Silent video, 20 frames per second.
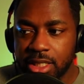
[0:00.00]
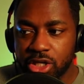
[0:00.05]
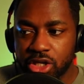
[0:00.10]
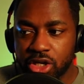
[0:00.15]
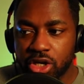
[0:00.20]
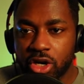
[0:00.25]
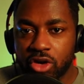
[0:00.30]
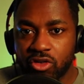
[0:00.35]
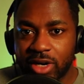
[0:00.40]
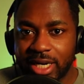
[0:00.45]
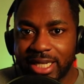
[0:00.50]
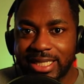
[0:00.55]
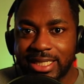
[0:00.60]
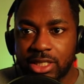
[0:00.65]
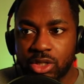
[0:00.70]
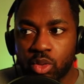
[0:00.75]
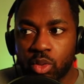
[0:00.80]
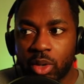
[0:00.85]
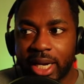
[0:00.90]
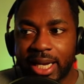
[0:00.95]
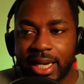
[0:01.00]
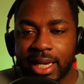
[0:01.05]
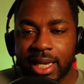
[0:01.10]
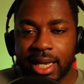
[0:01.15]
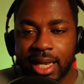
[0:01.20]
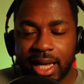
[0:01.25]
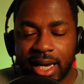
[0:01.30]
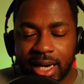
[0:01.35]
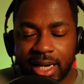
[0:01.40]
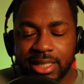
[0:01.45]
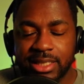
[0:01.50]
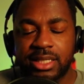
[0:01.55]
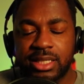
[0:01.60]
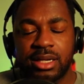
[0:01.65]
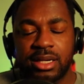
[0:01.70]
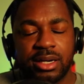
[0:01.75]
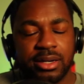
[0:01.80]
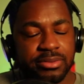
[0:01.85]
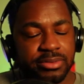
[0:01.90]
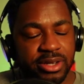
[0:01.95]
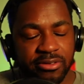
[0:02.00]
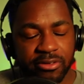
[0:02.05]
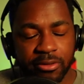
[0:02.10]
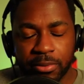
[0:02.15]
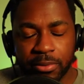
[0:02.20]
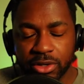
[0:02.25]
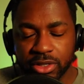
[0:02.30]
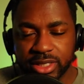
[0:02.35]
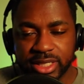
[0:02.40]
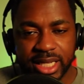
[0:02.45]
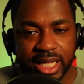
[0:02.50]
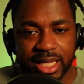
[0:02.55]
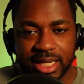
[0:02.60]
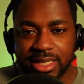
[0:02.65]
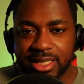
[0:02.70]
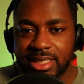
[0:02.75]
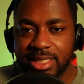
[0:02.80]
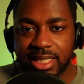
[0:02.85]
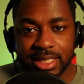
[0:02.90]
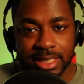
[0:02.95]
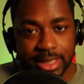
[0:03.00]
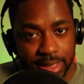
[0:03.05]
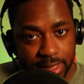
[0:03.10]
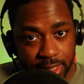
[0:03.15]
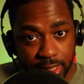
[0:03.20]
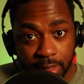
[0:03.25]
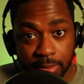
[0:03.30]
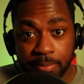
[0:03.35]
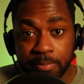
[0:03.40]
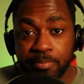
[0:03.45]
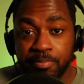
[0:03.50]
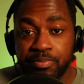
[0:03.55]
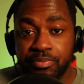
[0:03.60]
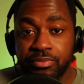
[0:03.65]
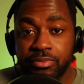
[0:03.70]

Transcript: you're going to run into a lot of different personalities, and some